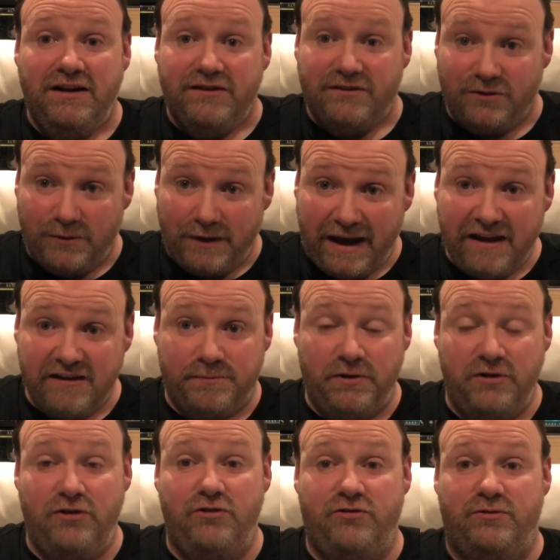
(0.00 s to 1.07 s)
So as per
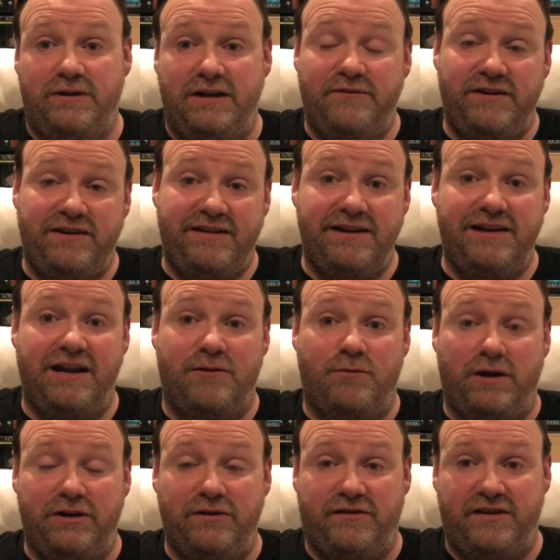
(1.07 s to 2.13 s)
usual, if you did like
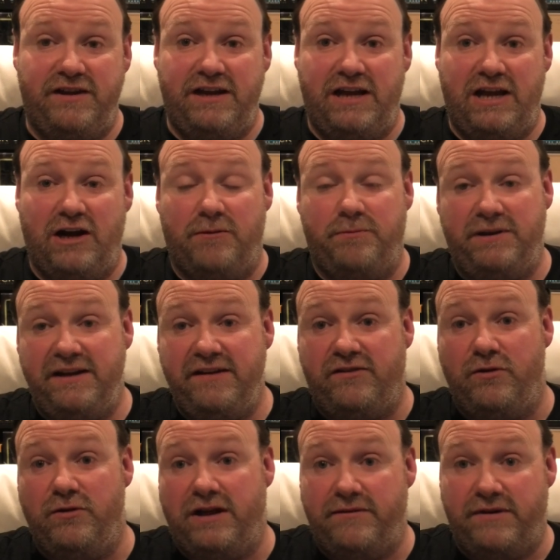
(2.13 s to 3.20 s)
what you see here, please
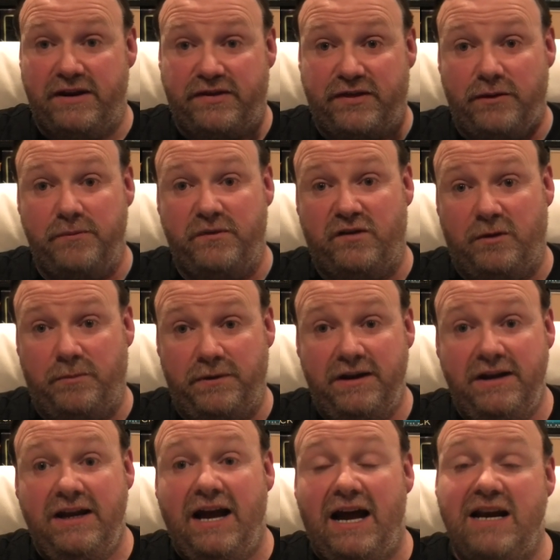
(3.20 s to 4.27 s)
do give it a thumbs up.
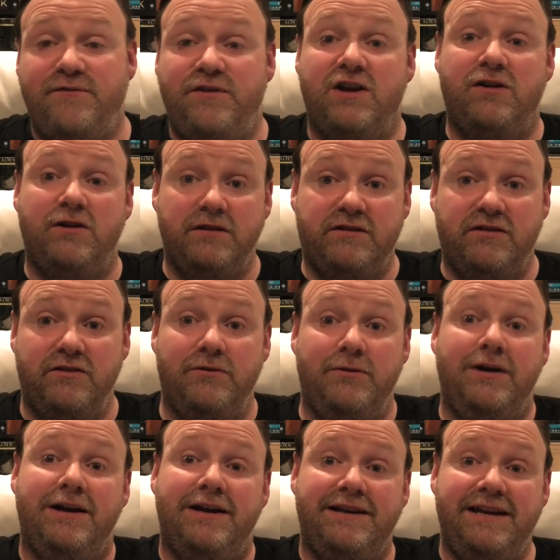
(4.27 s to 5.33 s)
And if you could
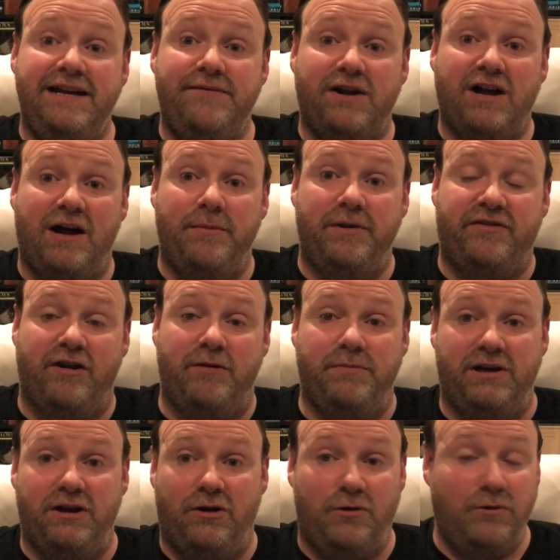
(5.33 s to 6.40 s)
do, leave a comment down
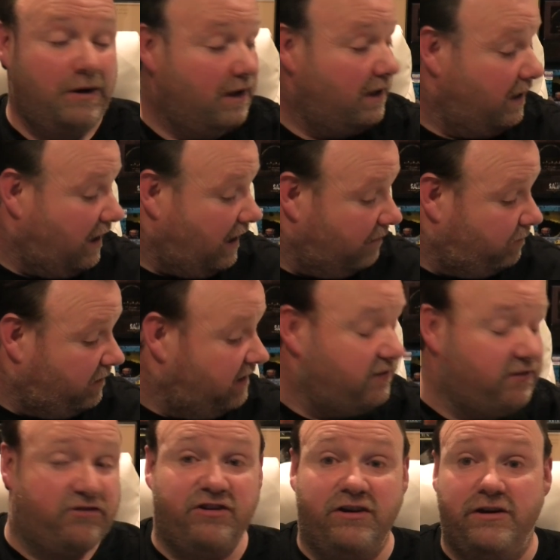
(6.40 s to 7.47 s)
below. And
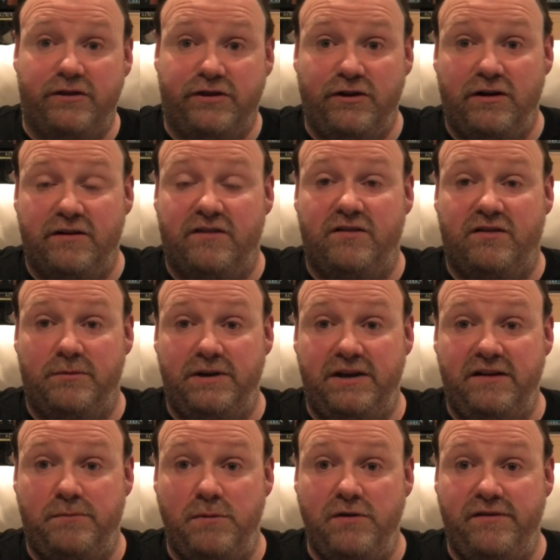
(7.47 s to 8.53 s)
please share your thoughts on some of
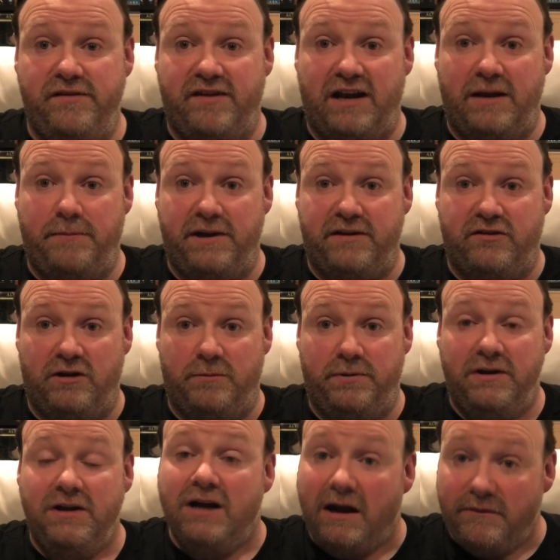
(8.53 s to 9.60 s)
these movies that I picked up.
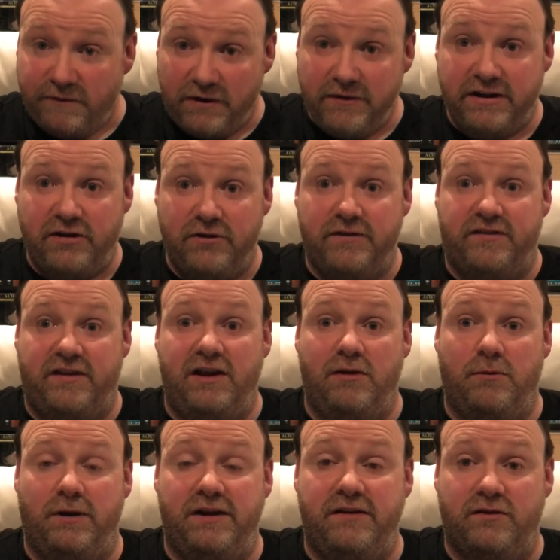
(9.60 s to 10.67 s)
I'm very curious to
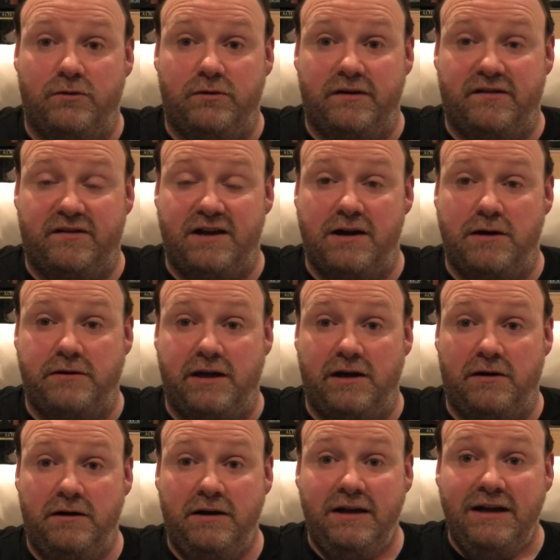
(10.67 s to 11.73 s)
hear what yous are going to say out there.